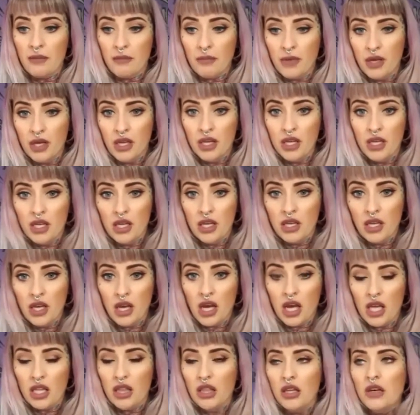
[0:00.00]
I
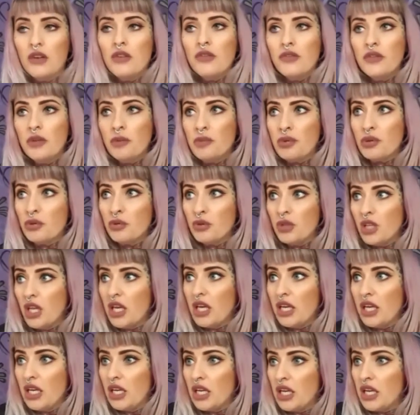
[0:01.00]
love the Pro
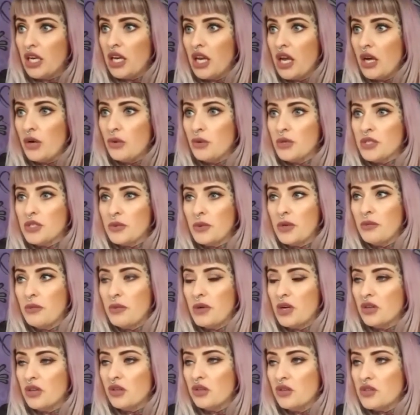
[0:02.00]
line now as well
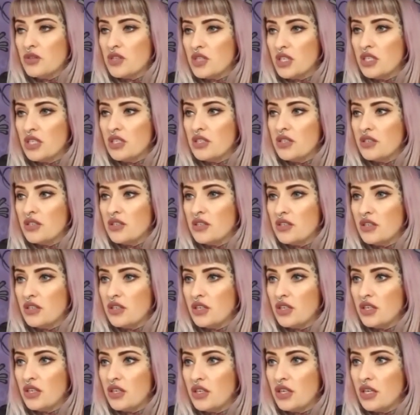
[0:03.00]
because
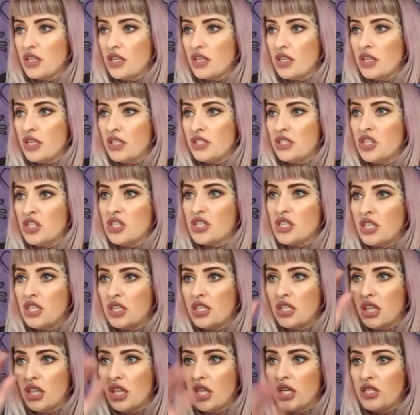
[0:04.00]
it
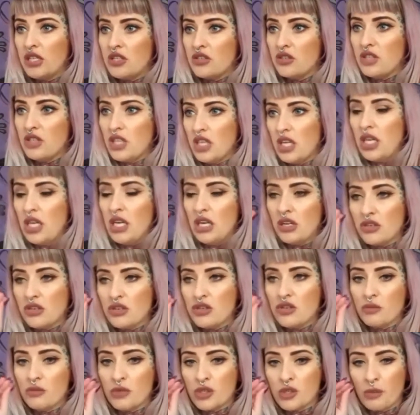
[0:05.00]
just glides on the hair
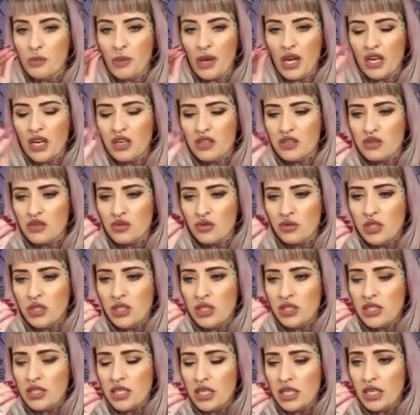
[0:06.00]
so much better. It's so
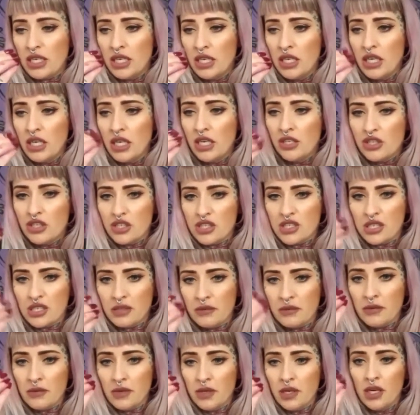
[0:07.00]
easy just
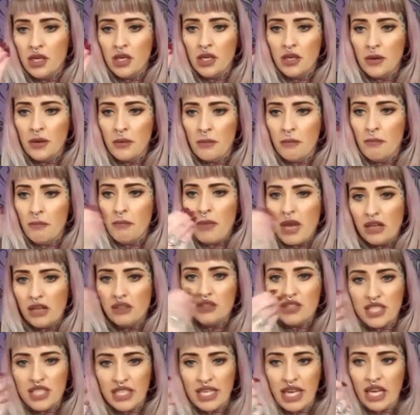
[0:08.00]
to
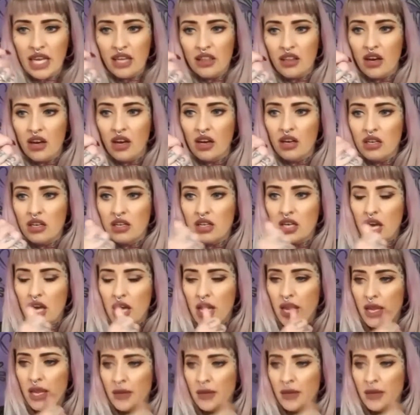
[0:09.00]
melt together.